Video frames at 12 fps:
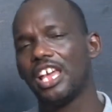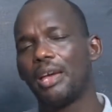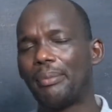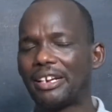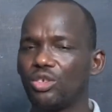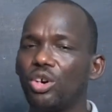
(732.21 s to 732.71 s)

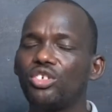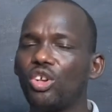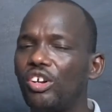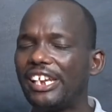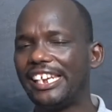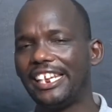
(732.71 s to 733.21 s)
But not
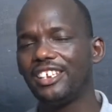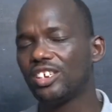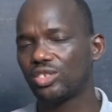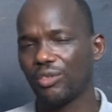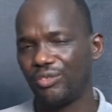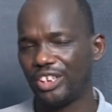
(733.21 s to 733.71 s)
only the
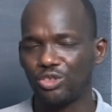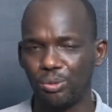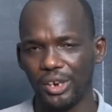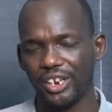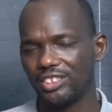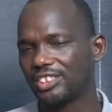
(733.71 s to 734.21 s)
years of the
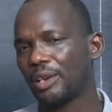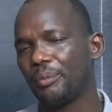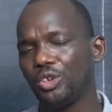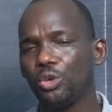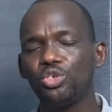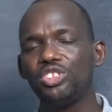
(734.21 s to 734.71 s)
experience, I'll be
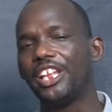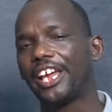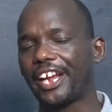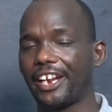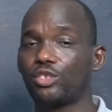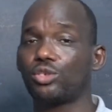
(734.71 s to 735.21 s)
using the
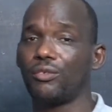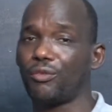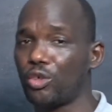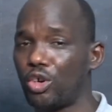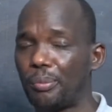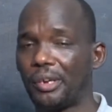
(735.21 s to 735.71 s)
grace of God,